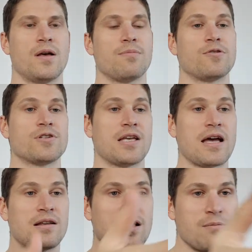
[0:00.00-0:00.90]
Because
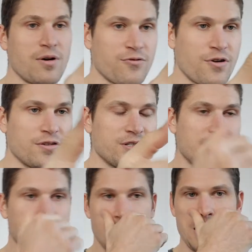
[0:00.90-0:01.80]
again, like my friend
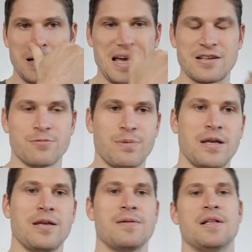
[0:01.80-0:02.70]
said here,
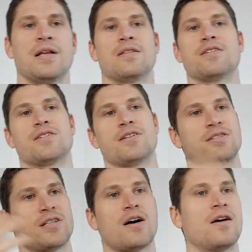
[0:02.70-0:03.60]
SB, there's a
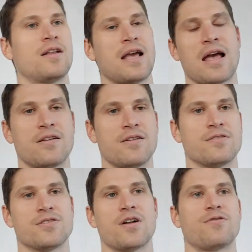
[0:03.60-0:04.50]
Zion head
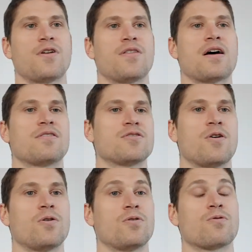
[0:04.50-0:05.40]
and stuff like that. There's a
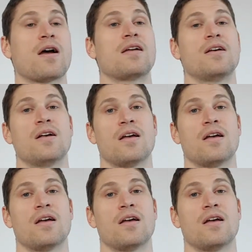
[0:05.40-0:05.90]
whole array.